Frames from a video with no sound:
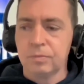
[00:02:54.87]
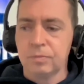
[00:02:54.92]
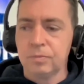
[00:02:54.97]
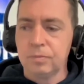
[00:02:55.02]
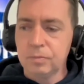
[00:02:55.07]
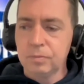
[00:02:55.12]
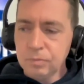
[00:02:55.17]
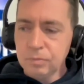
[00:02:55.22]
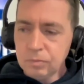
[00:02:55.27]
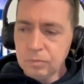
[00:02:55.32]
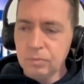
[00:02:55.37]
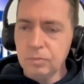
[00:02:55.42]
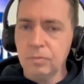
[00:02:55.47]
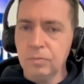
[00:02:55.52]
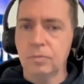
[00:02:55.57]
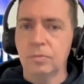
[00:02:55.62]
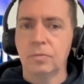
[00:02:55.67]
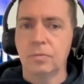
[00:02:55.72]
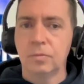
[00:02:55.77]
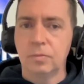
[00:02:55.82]
You
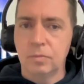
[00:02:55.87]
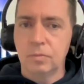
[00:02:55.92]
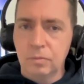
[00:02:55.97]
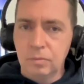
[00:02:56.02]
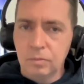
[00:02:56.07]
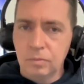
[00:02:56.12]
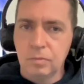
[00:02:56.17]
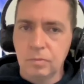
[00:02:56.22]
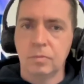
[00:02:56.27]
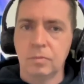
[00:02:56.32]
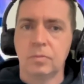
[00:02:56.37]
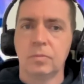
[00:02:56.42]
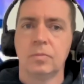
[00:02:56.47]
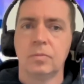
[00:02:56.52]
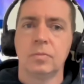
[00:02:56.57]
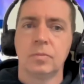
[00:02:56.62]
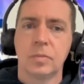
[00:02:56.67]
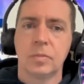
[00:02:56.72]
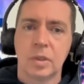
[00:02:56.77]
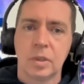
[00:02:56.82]
are a miracle in
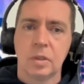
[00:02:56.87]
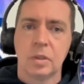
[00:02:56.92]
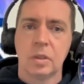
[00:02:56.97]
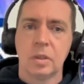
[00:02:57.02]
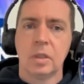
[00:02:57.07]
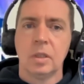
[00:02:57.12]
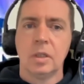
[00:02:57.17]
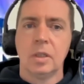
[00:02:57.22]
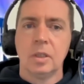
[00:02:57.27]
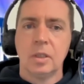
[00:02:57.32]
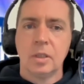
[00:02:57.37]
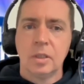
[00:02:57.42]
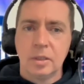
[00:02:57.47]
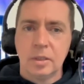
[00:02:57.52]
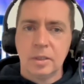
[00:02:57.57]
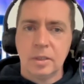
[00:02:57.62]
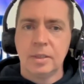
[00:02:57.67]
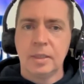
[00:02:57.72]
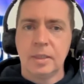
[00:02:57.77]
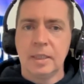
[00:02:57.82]
the
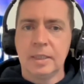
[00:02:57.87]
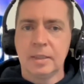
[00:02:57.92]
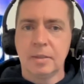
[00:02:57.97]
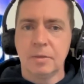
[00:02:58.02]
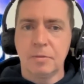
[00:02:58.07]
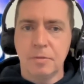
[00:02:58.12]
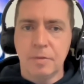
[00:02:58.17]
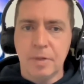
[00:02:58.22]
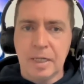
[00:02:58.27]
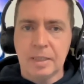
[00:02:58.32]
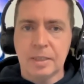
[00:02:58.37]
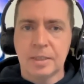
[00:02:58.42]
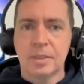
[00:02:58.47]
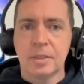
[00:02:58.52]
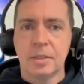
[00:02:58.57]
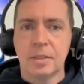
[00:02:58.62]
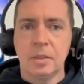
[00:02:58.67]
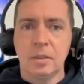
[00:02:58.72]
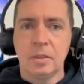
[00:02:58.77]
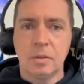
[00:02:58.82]
making. Nice effects
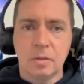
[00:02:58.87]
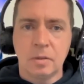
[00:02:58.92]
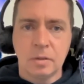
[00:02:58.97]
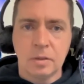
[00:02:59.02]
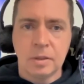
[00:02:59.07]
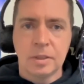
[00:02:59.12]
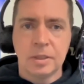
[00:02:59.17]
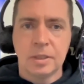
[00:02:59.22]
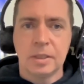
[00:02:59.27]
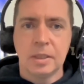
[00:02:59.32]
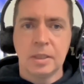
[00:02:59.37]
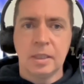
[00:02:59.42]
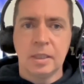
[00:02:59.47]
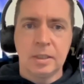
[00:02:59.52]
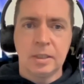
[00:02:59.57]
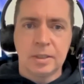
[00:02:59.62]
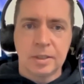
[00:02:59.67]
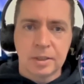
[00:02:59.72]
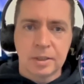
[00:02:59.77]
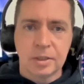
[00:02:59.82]
there on
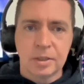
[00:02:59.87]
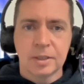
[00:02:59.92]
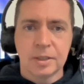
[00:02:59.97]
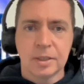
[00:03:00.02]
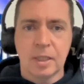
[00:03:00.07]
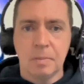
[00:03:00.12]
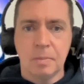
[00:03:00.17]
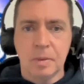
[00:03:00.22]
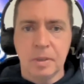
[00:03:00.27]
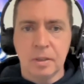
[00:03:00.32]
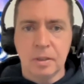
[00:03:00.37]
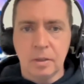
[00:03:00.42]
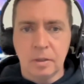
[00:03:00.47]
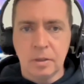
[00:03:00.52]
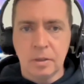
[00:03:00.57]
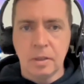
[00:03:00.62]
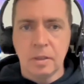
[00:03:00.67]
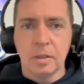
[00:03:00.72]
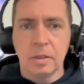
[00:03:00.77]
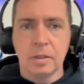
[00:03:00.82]
stage, just happening there
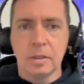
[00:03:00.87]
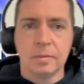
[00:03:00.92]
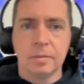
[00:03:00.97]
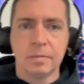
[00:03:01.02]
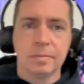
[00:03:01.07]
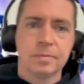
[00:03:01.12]
now.